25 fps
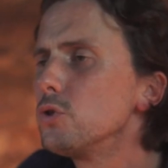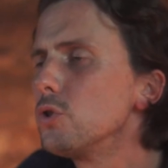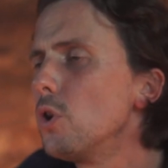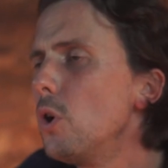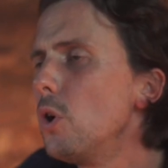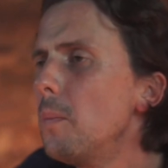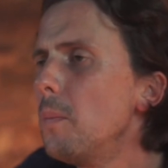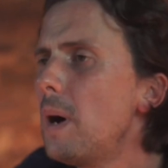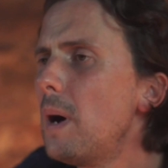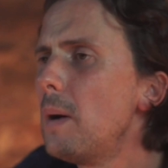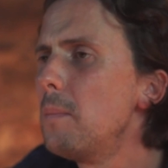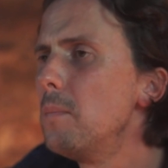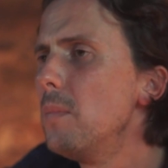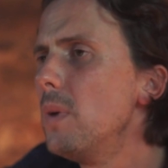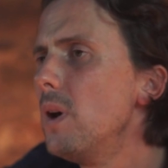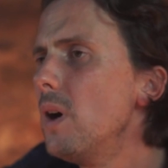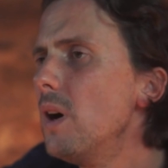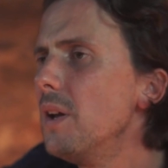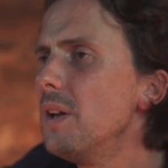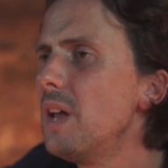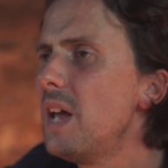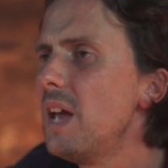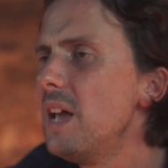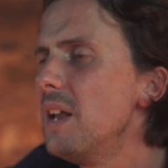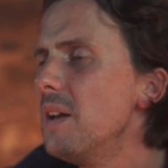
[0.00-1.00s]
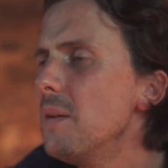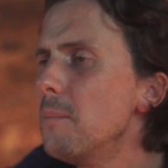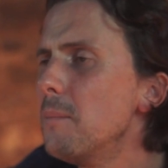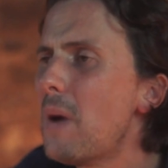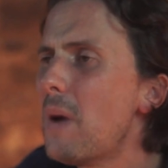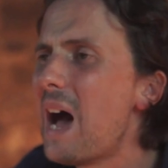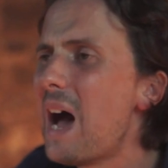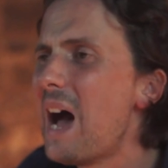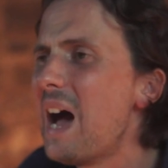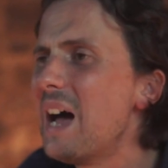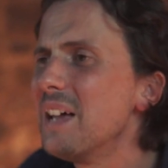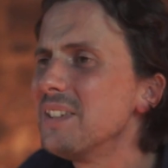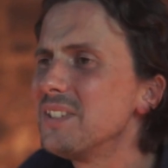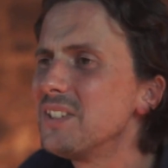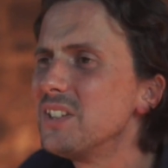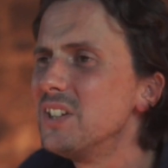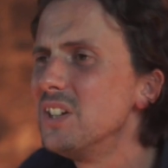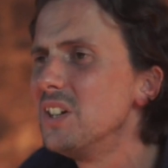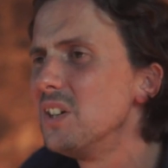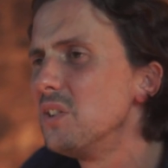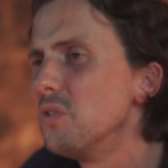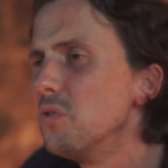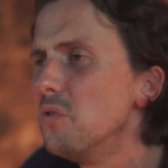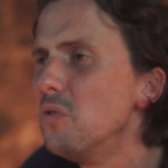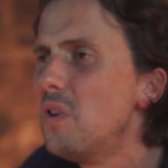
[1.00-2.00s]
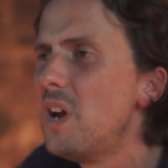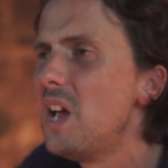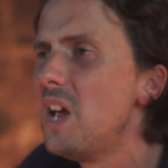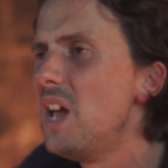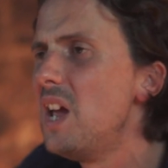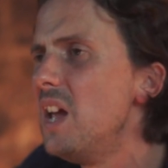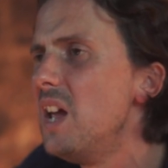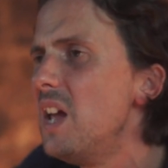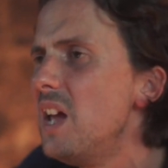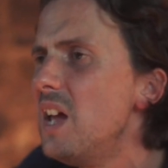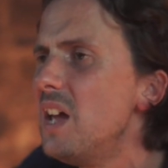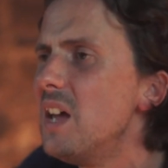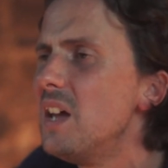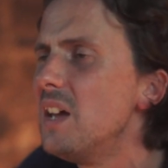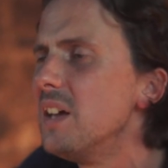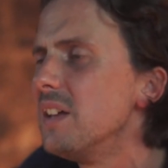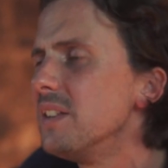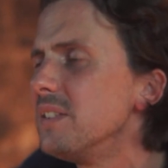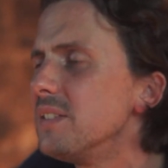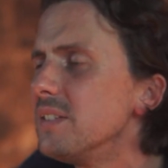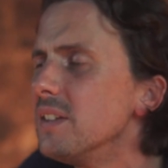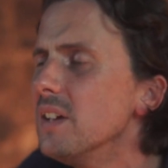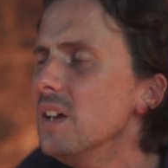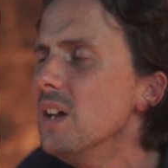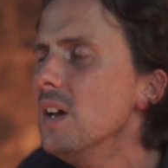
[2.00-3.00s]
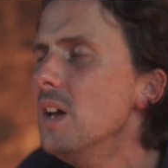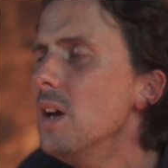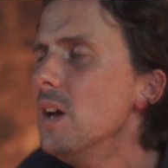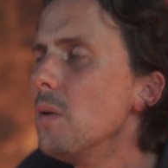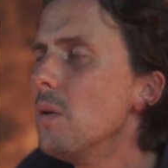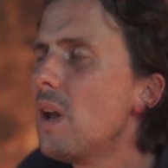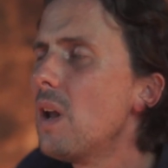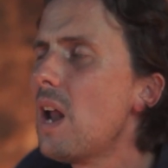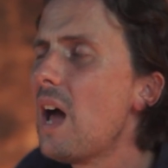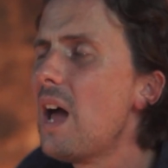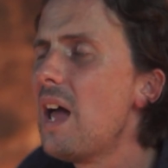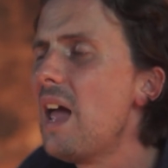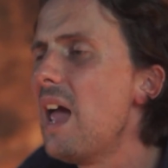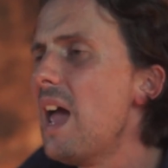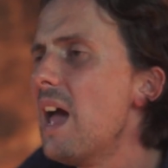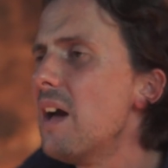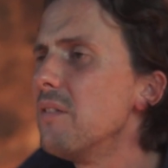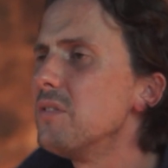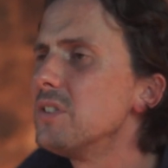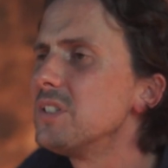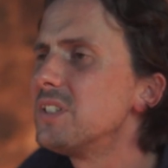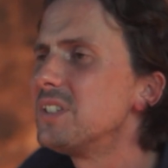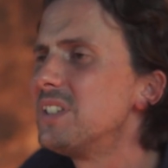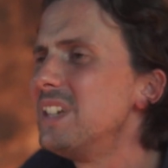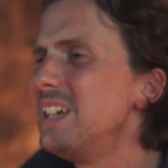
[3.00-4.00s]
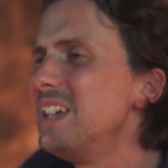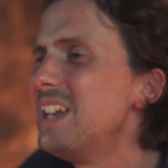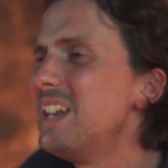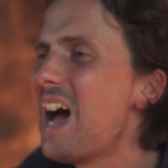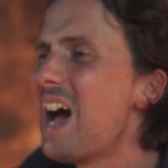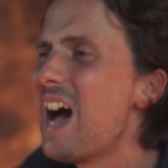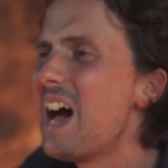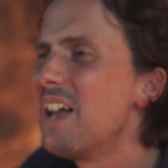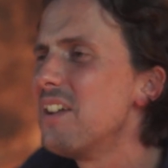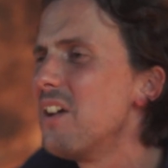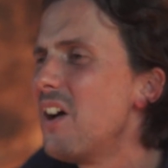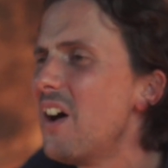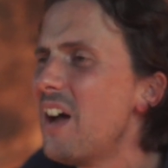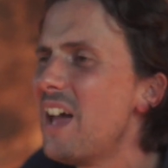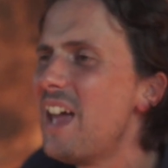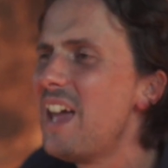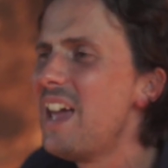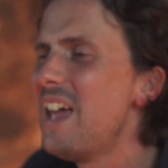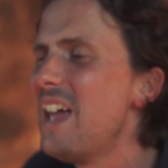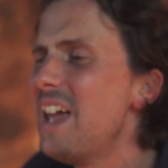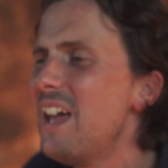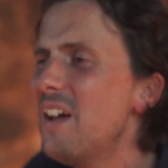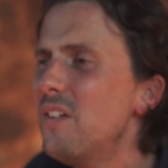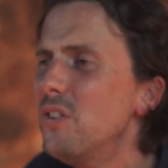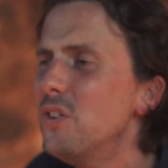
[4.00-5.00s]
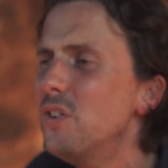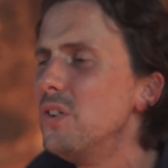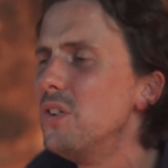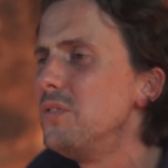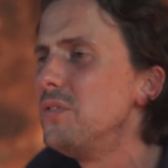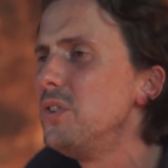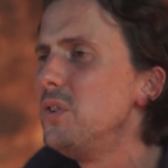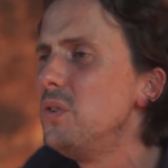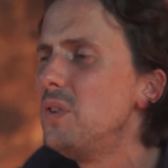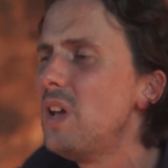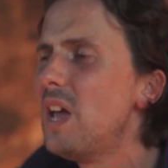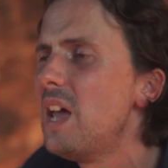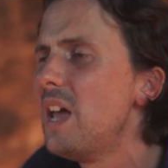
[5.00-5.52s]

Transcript: stole my money and my cigarettes, and I haven't seen hide nor hair of you